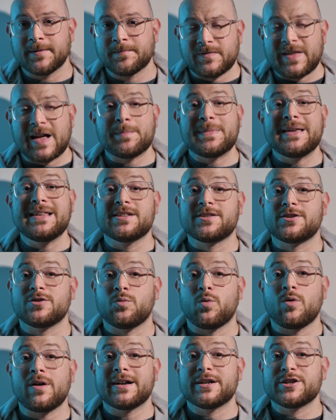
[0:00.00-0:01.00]
That means the
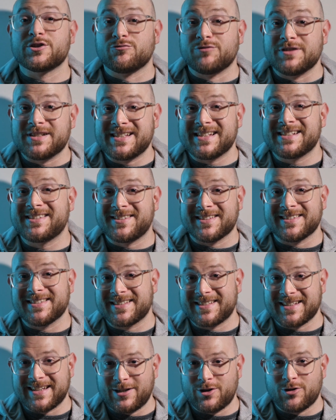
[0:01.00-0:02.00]
wire's
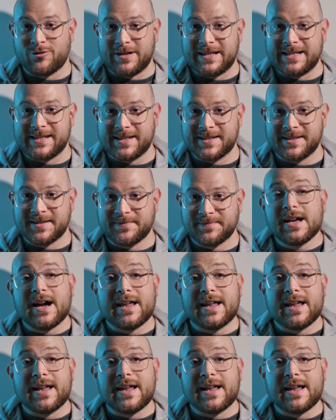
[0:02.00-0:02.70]
resistance increases.